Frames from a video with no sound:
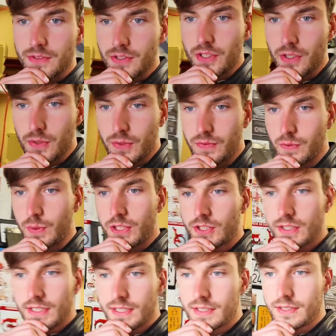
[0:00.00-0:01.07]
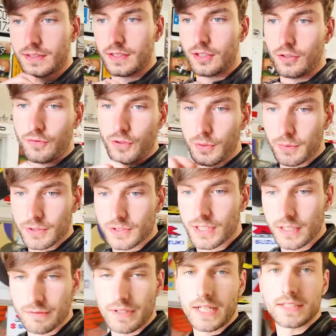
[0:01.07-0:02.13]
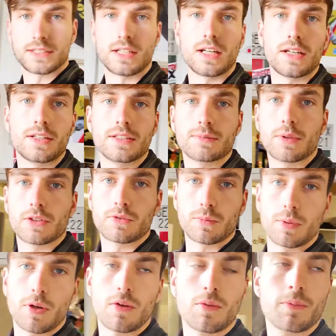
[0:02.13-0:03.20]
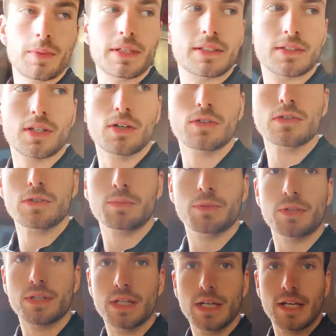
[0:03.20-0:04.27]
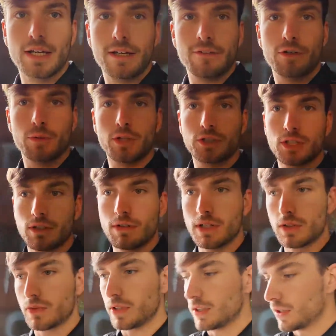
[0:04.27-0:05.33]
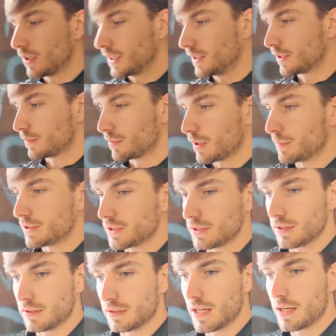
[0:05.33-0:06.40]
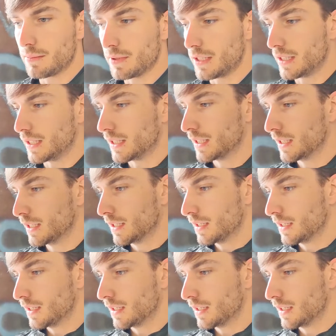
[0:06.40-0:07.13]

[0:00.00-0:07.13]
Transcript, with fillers: So if you're watching this, you know, a few months in advance, a lot of these bikes will probably be sold, but if you're watching it relatively early, you can probably still nab in